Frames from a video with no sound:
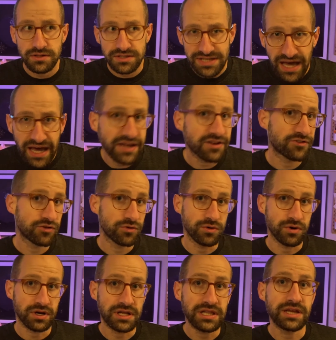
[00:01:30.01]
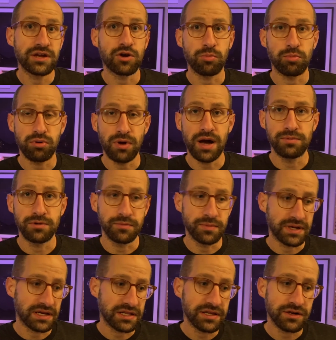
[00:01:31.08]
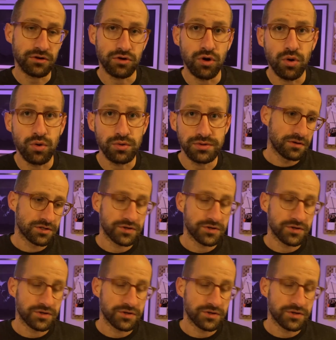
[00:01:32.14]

tied to a clear problem and clear goals.